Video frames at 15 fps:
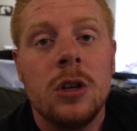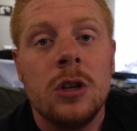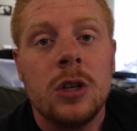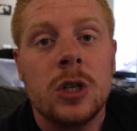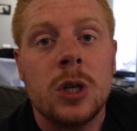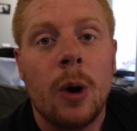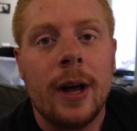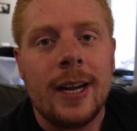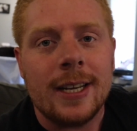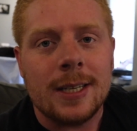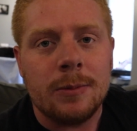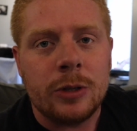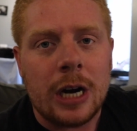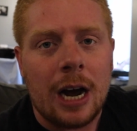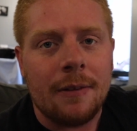So I did
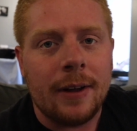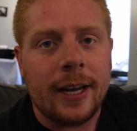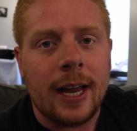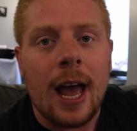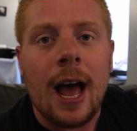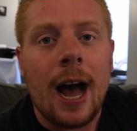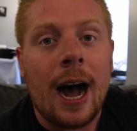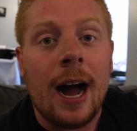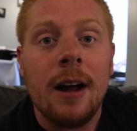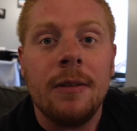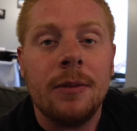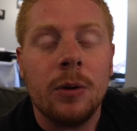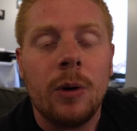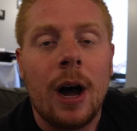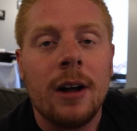some traveling. I
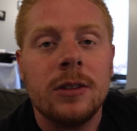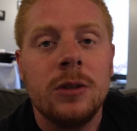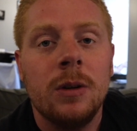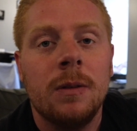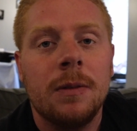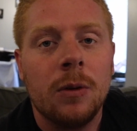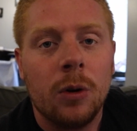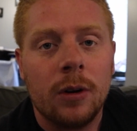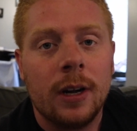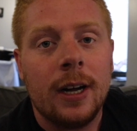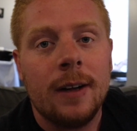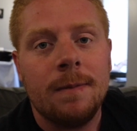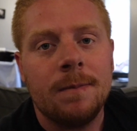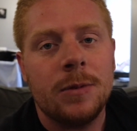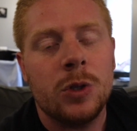flew out to
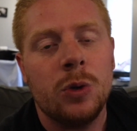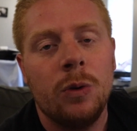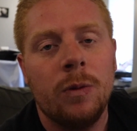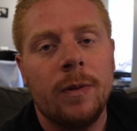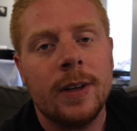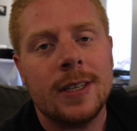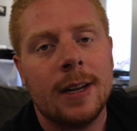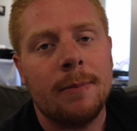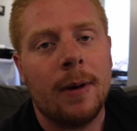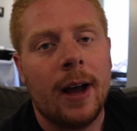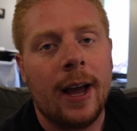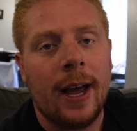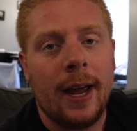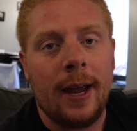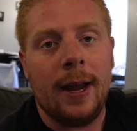Florida to visit
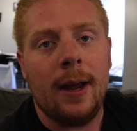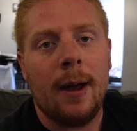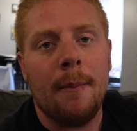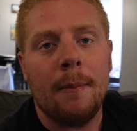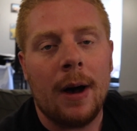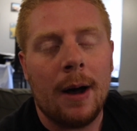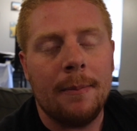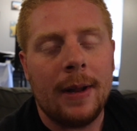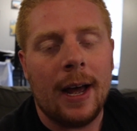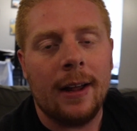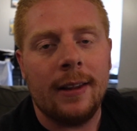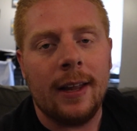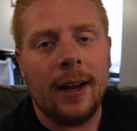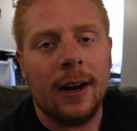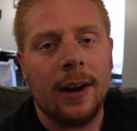my mom
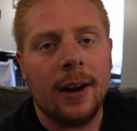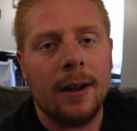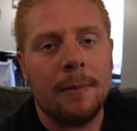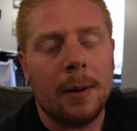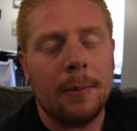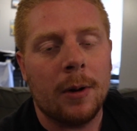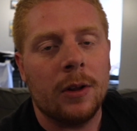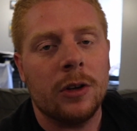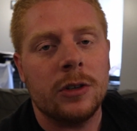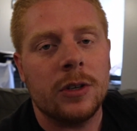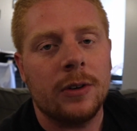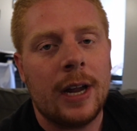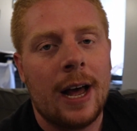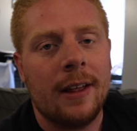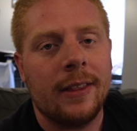down there, and my brothers
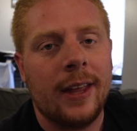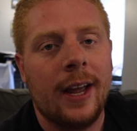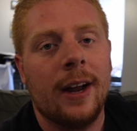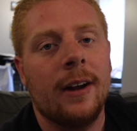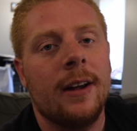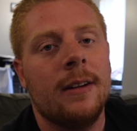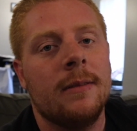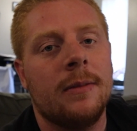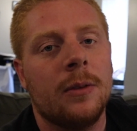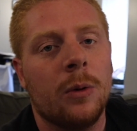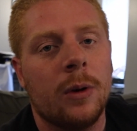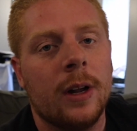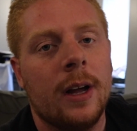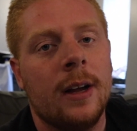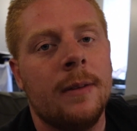are down there in
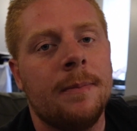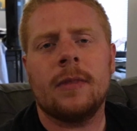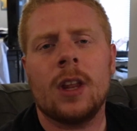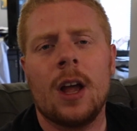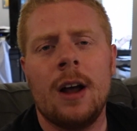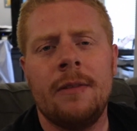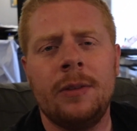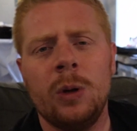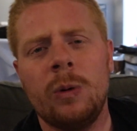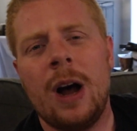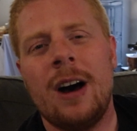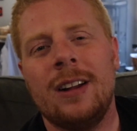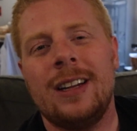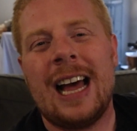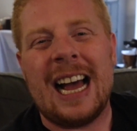Florida. I flew
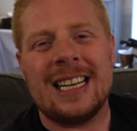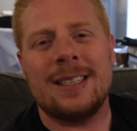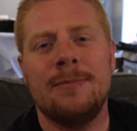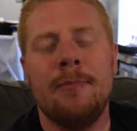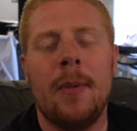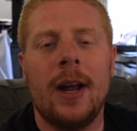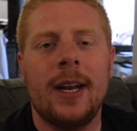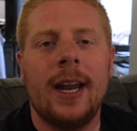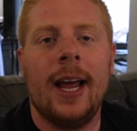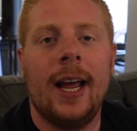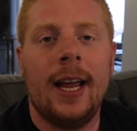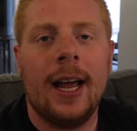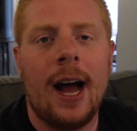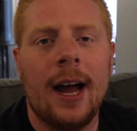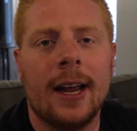out last
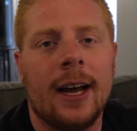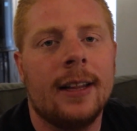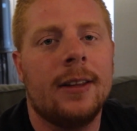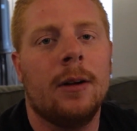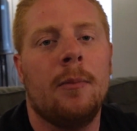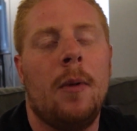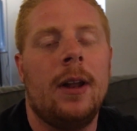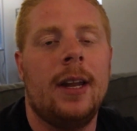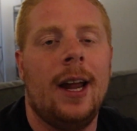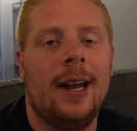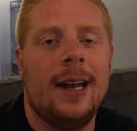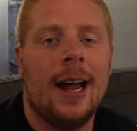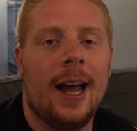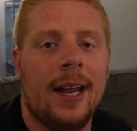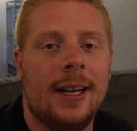Monday. I got there Monday
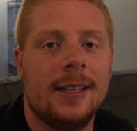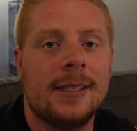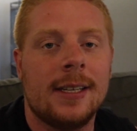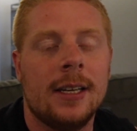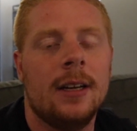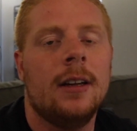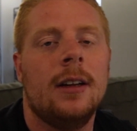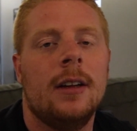night.